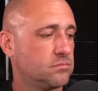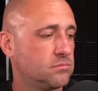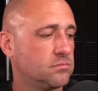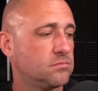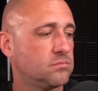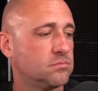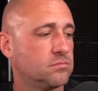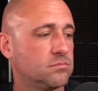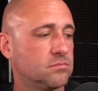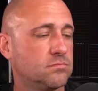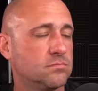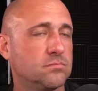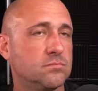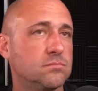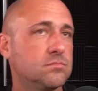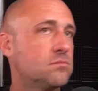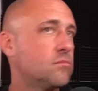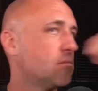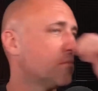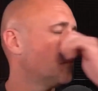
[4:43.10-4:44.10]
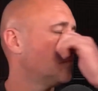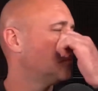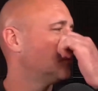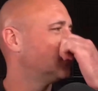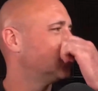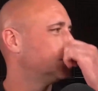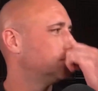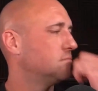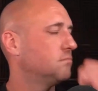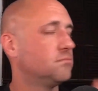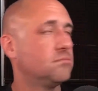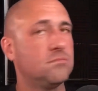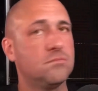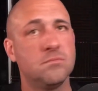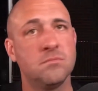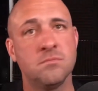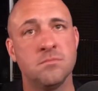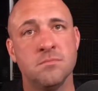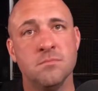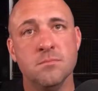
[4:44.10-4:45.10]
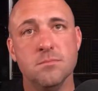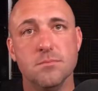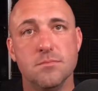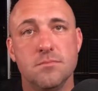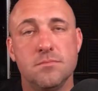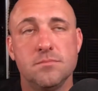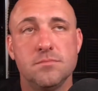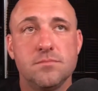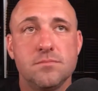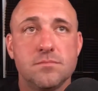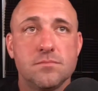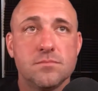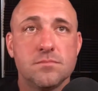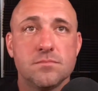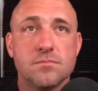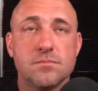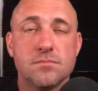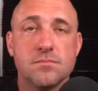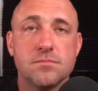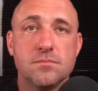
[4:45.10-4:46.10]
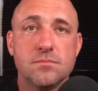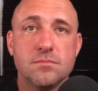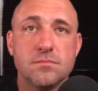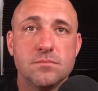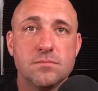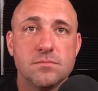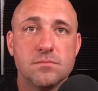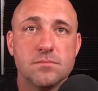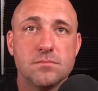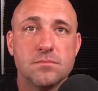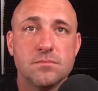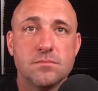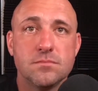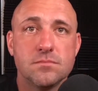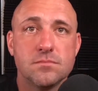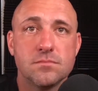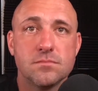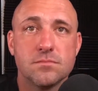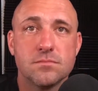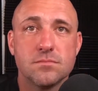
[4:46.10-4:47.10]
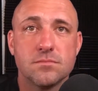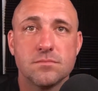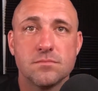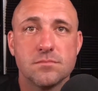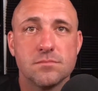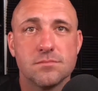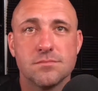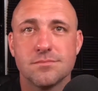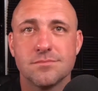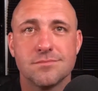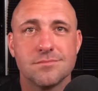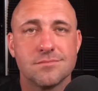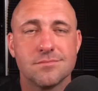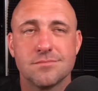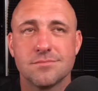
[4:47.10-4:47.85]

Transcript: The person shown says nothing.